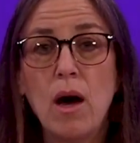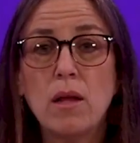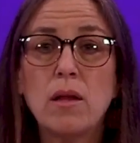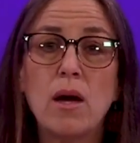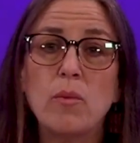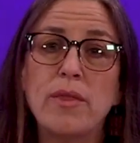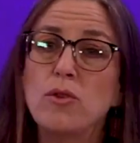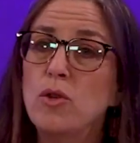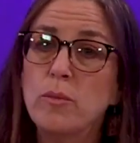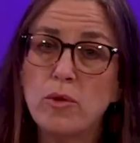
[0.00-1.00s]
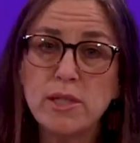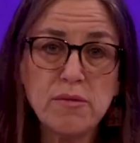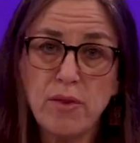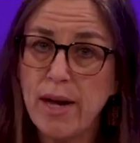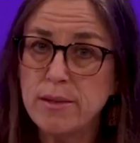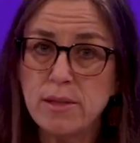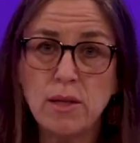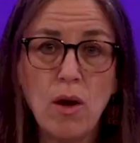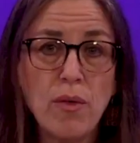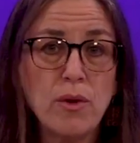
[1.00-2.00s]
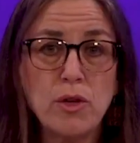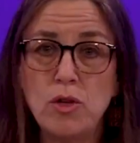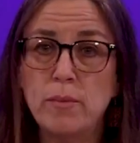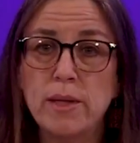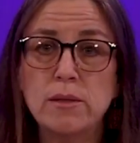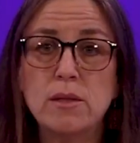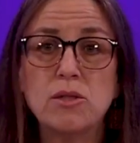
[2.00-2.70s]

along with numerous friends and other humans